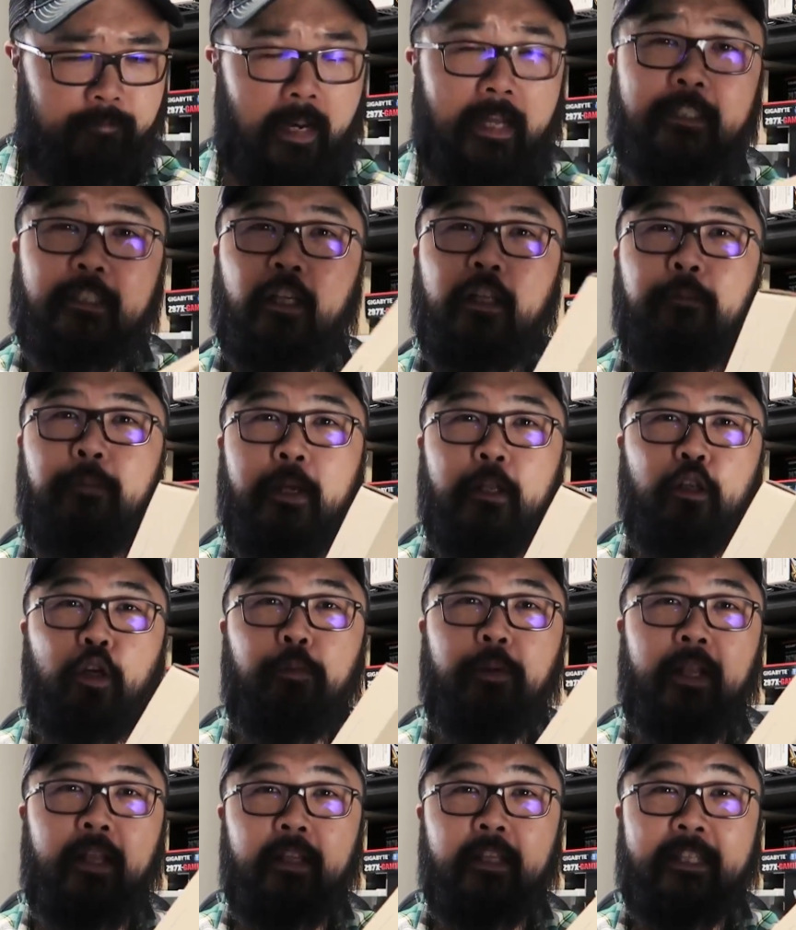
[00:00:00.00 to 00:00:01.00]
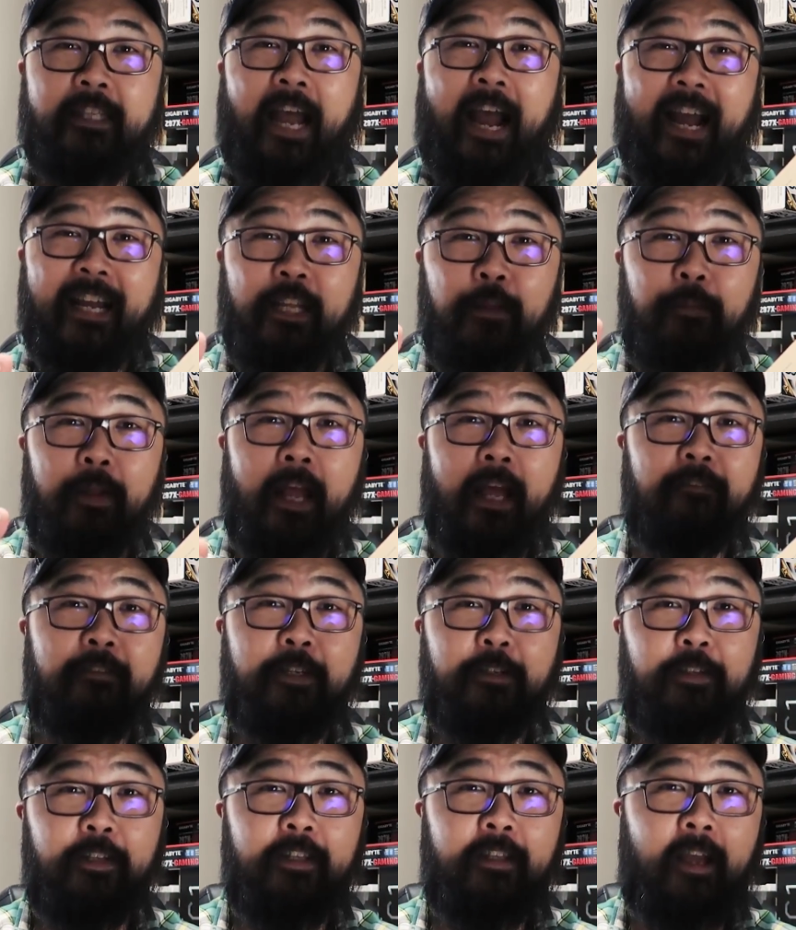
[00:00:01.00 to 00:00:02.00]
it's gonna be a little bit, tiny bit
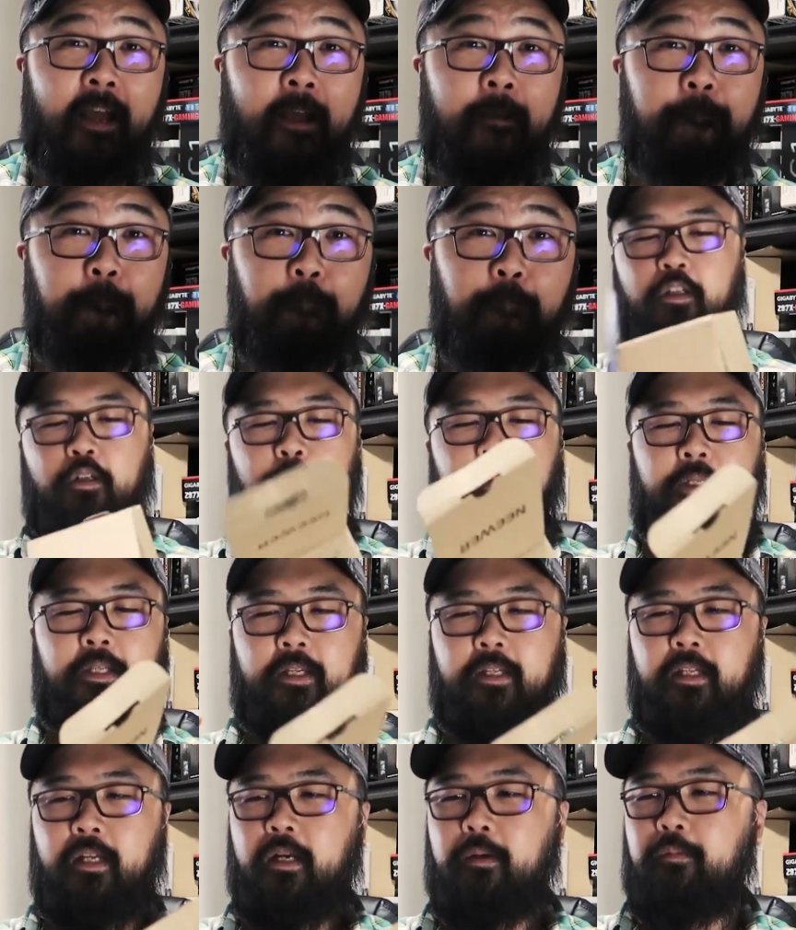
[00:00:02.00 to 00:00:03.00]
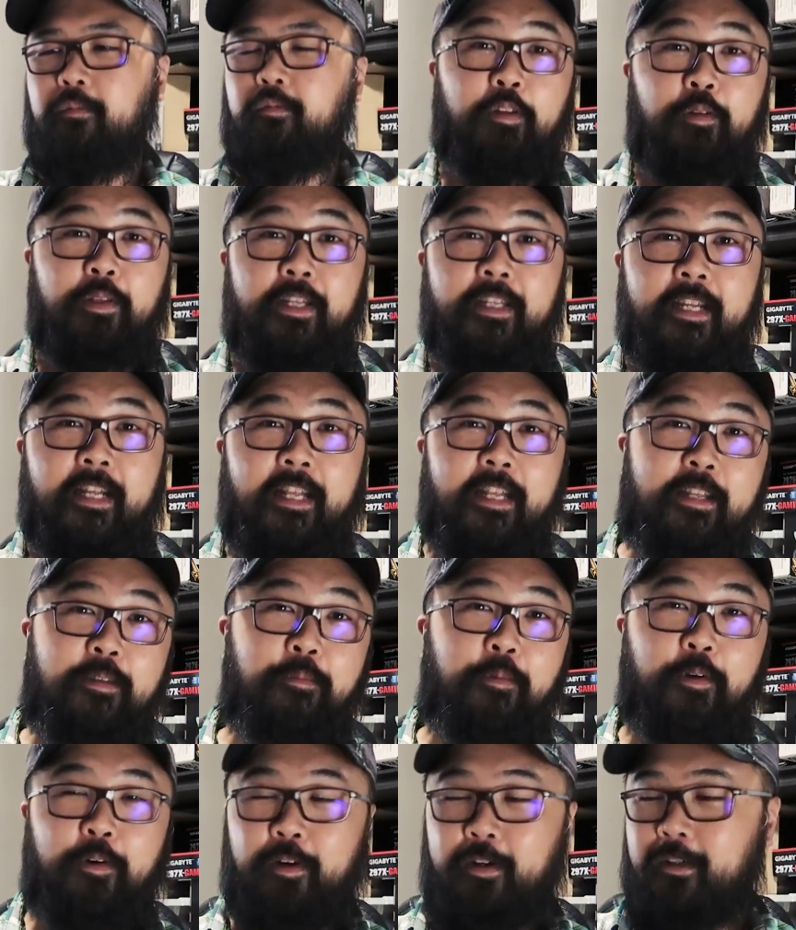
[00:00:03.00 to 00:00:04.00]
heavier than that. Opening it up, don't need that
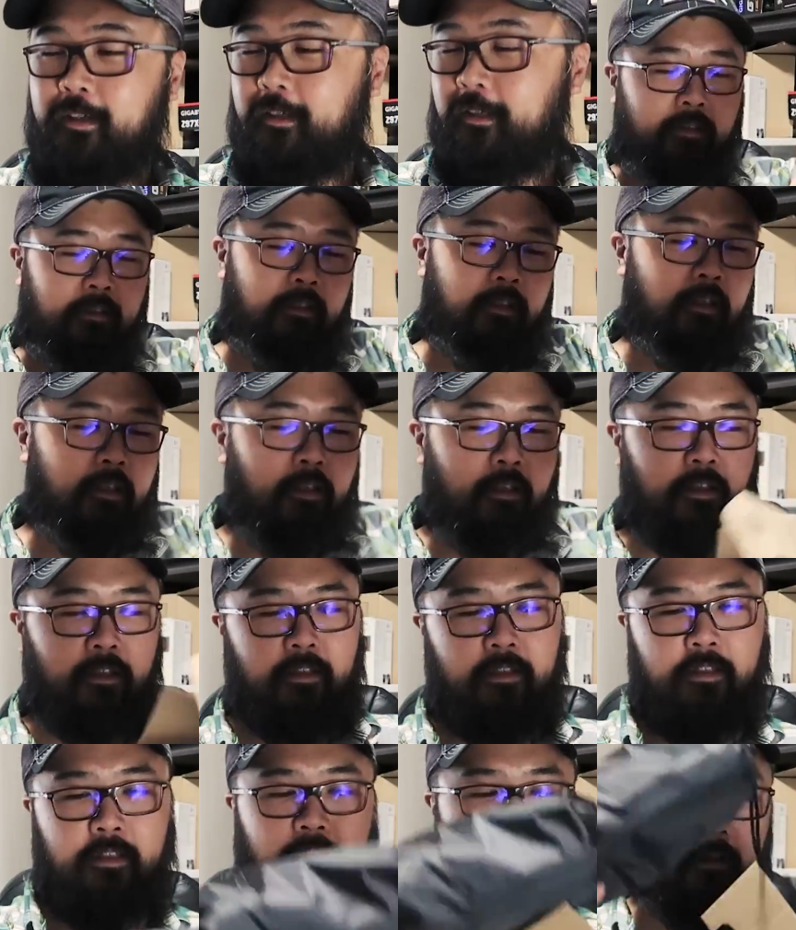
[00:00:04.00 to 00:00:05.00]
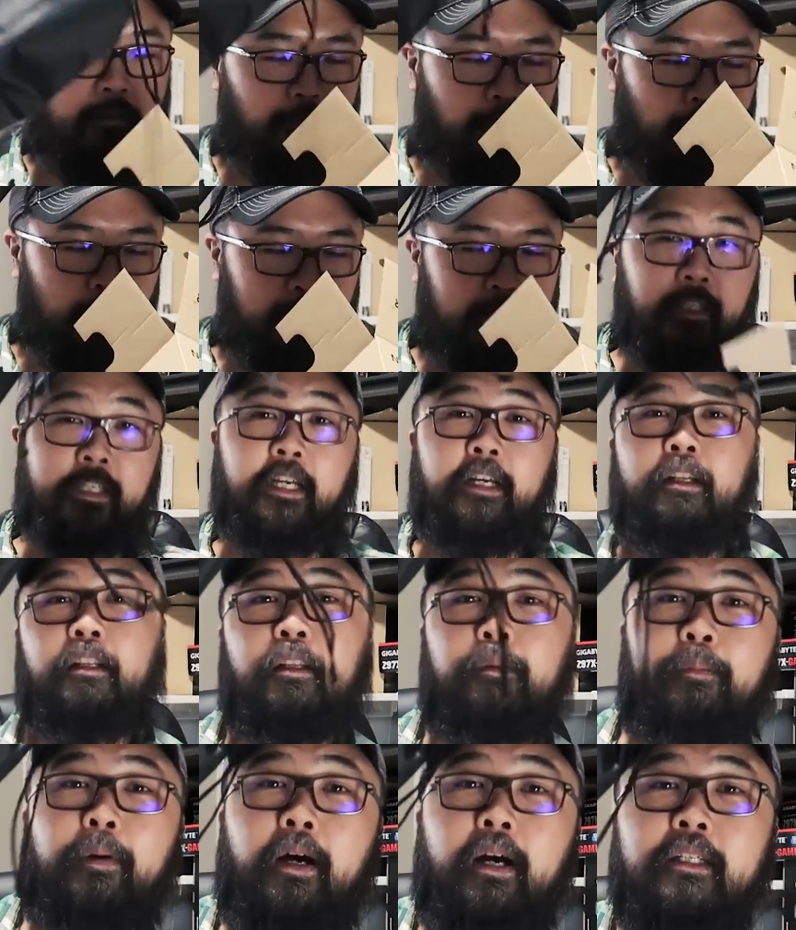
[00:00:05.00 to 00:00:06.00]
anymore. Now, first thing out of
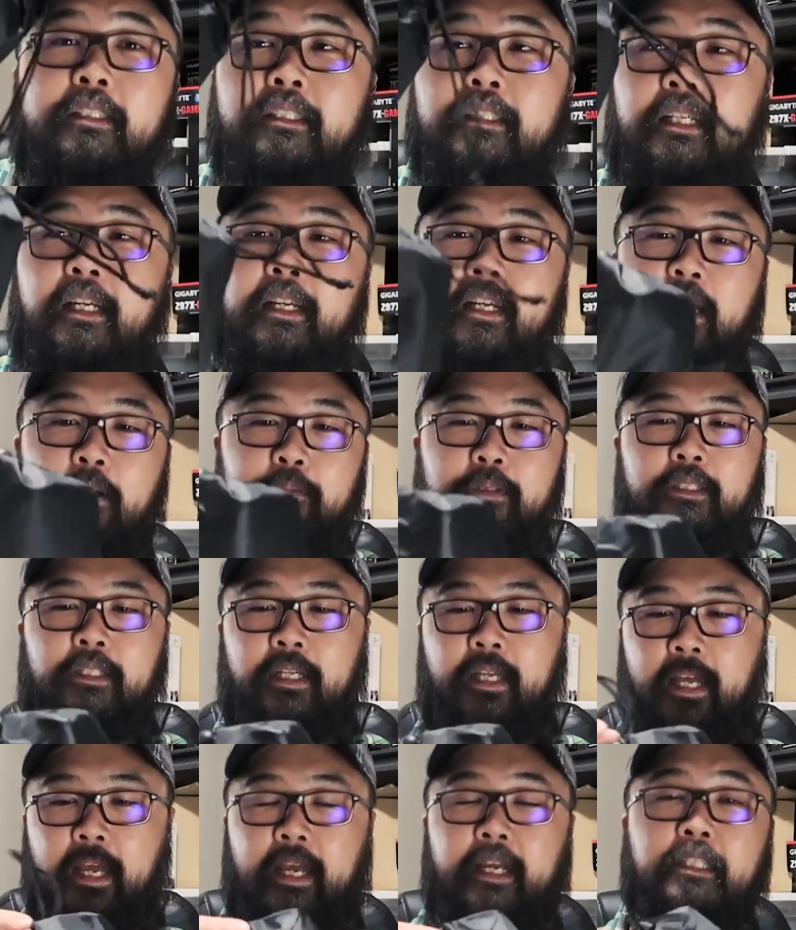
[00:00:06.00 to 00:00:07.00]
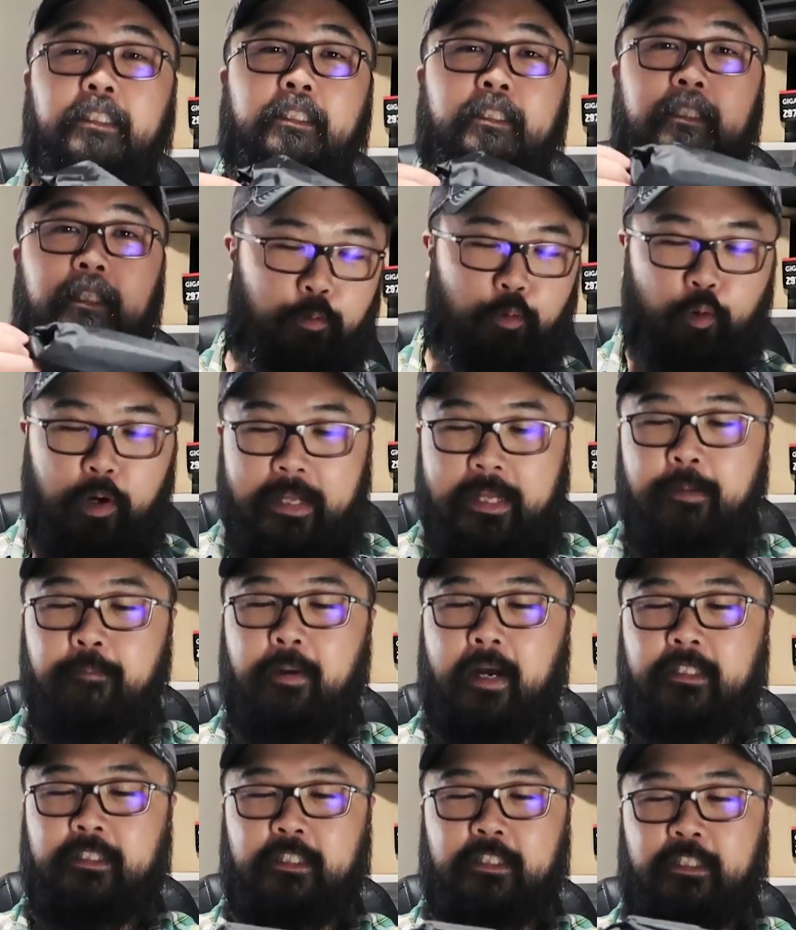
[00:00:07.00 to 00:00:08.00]
the box is that it comes in the case. Pretty
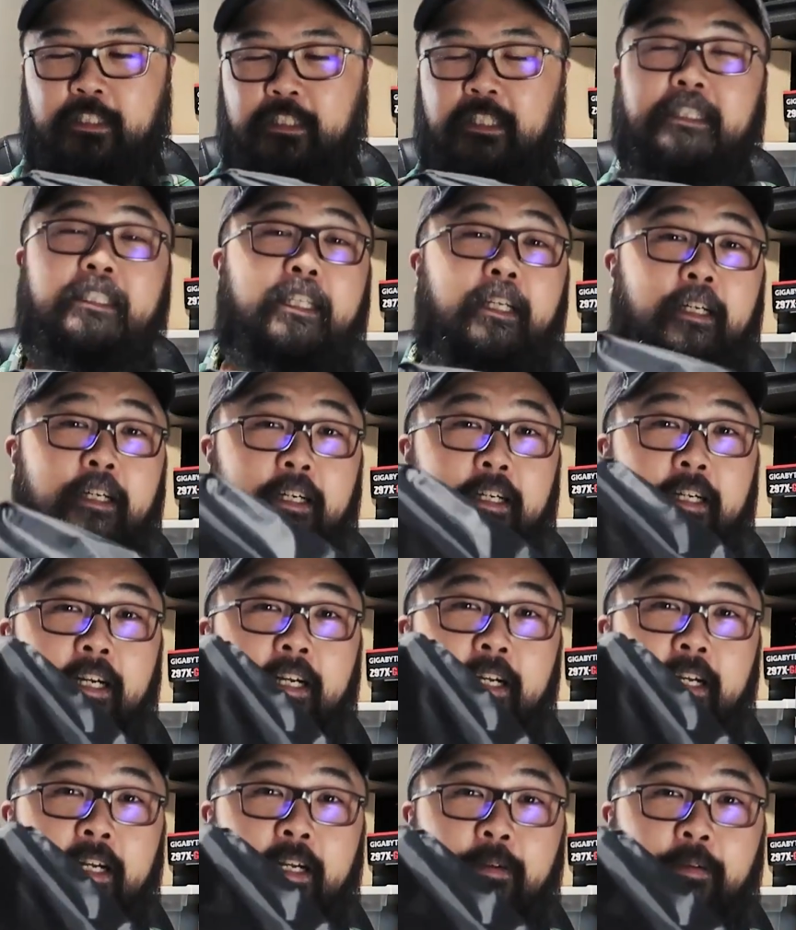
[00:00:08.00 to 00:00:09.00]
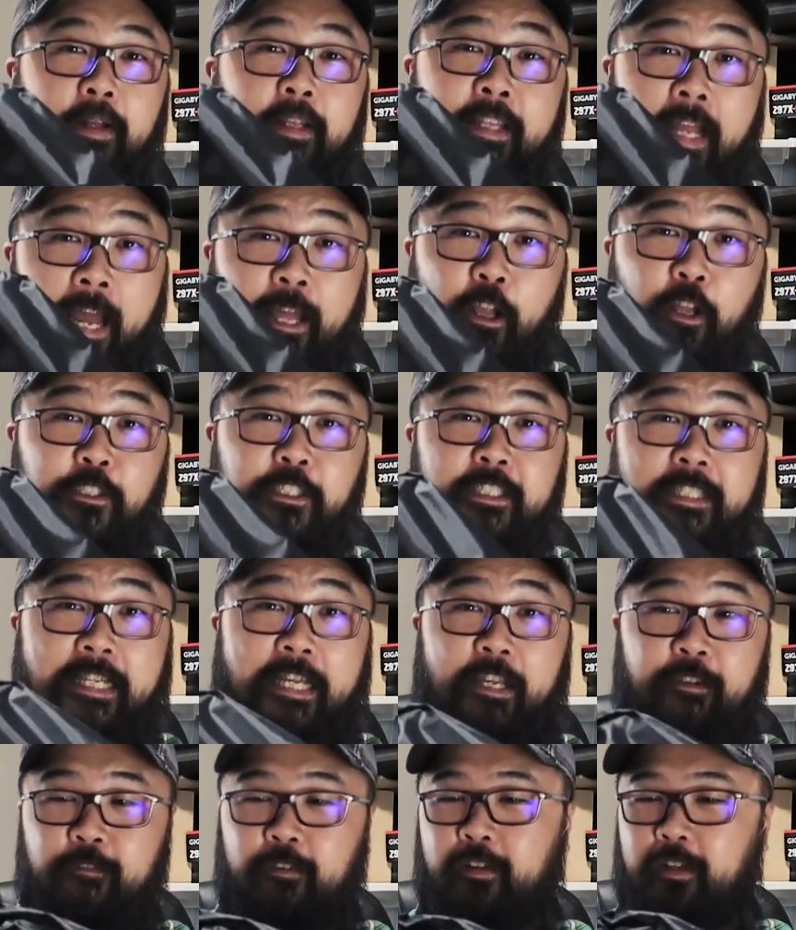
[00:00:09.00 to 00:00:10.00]
much it's just a nylon
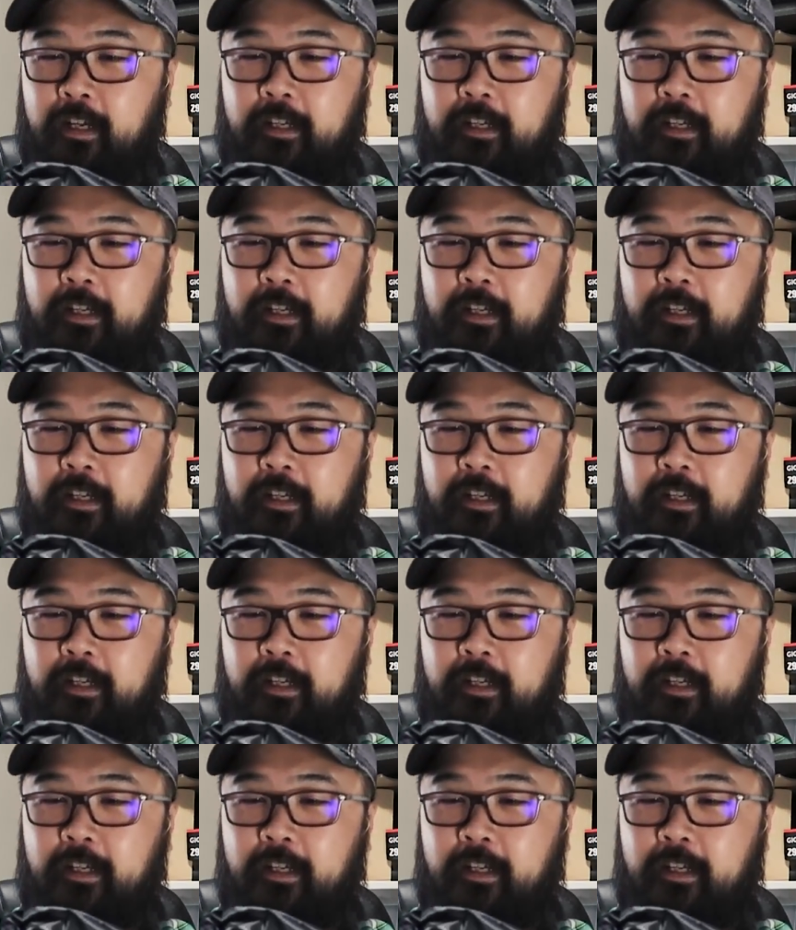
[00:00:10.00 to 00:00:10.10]
sleeve,